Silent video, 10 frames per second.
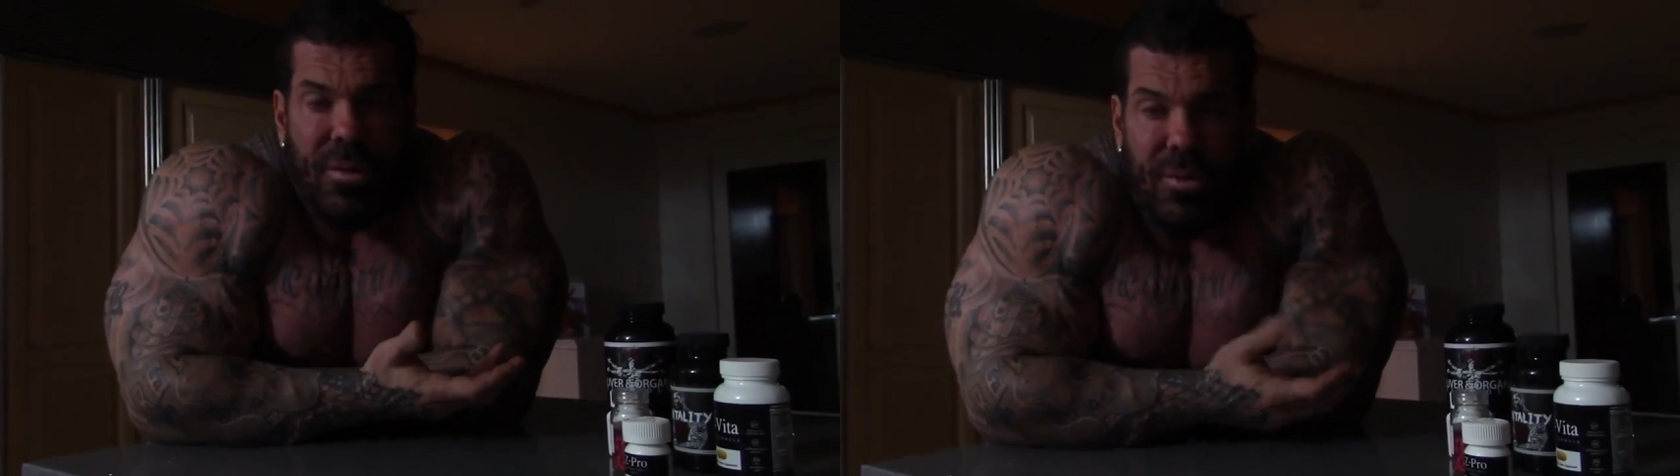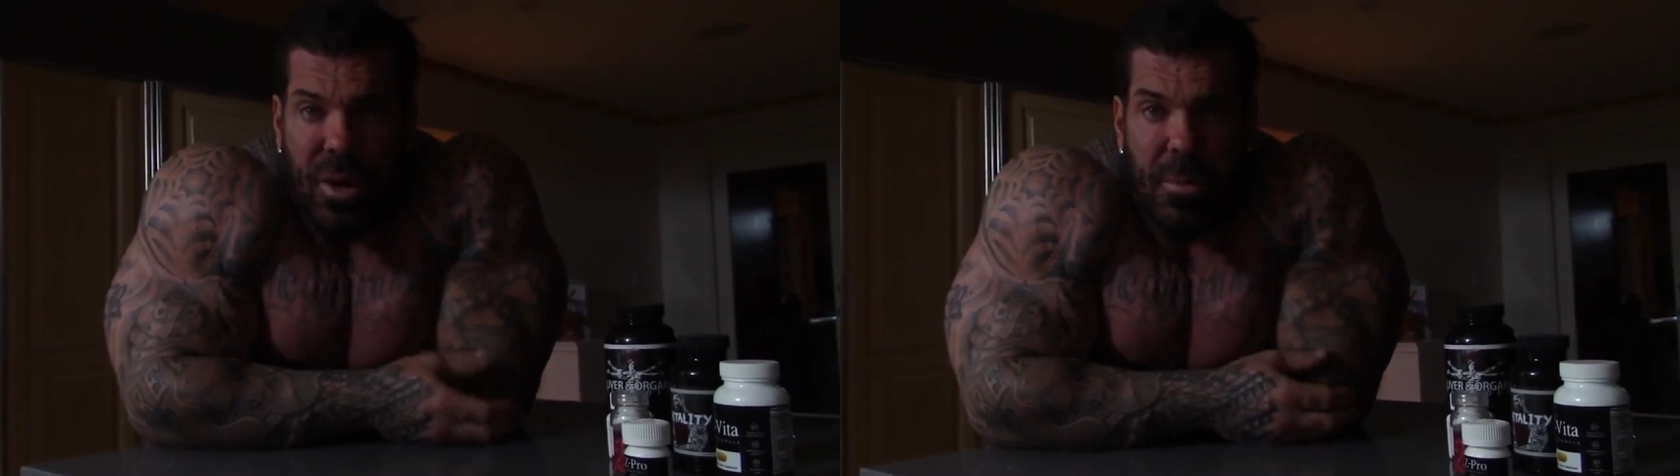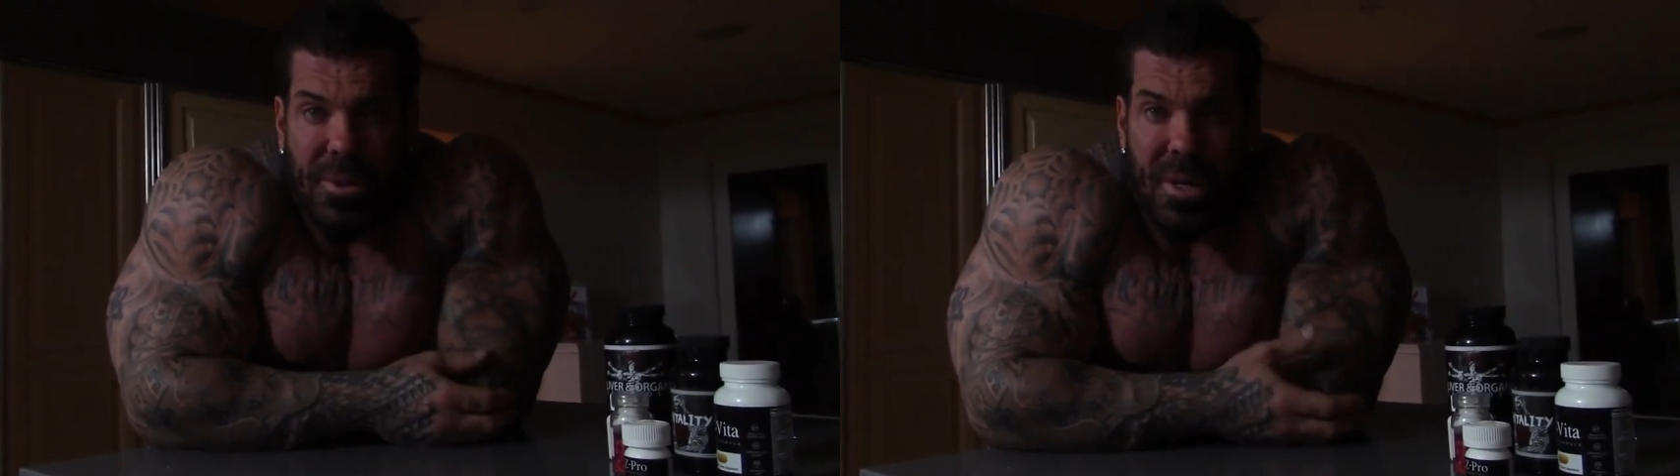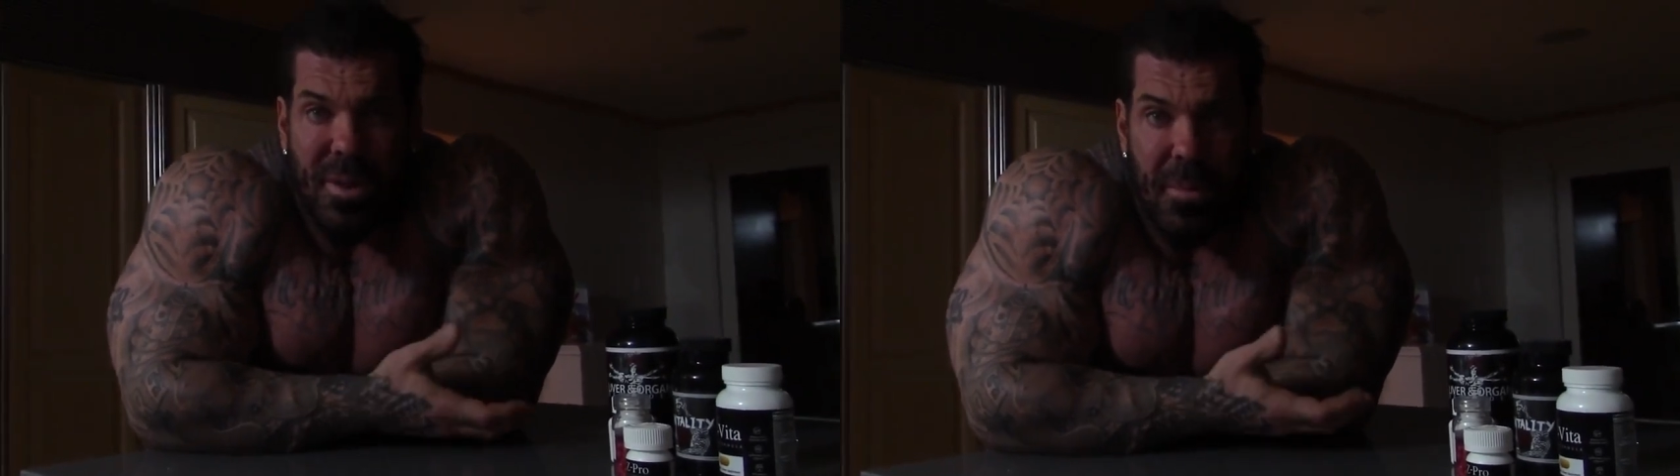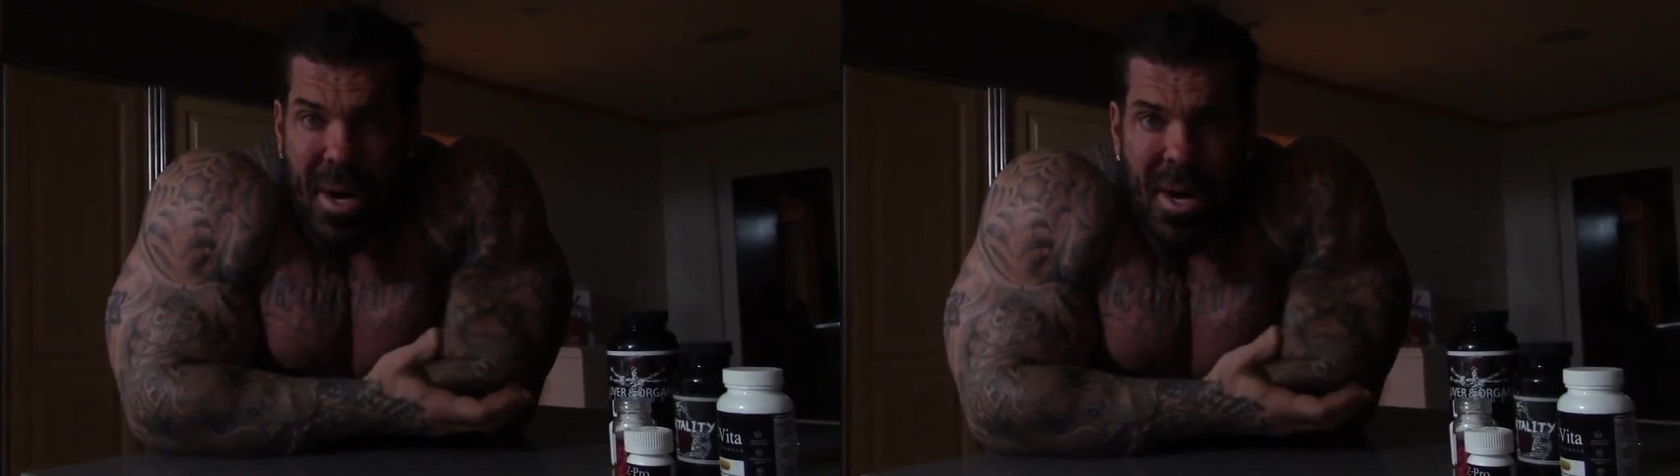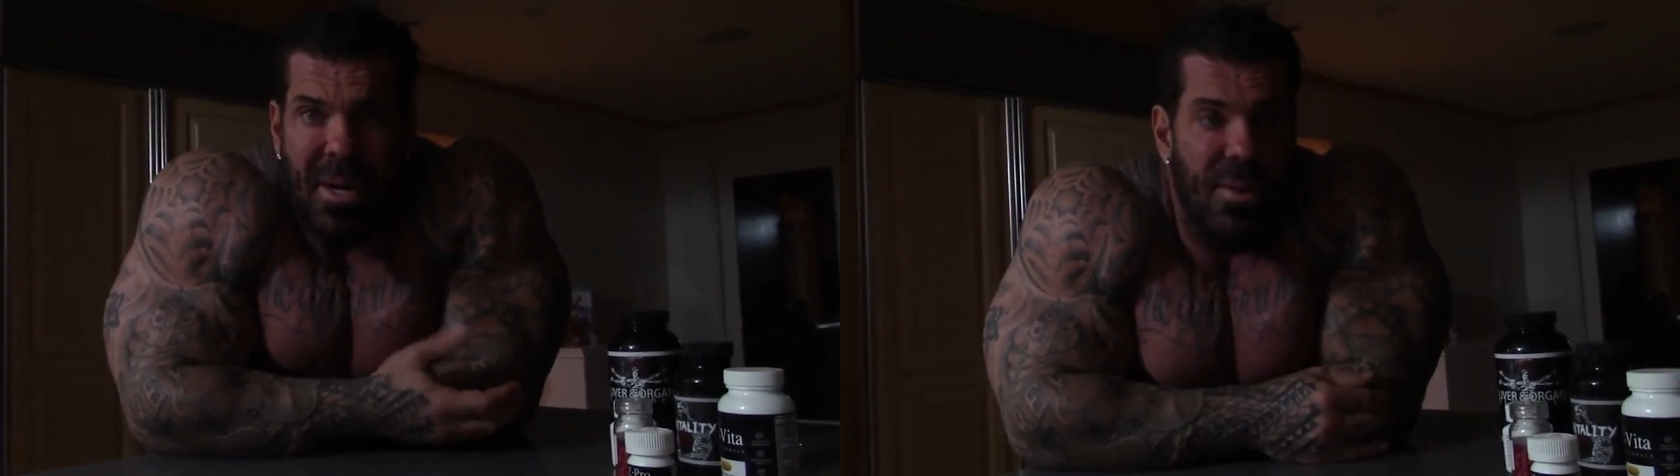or 40% of the mind.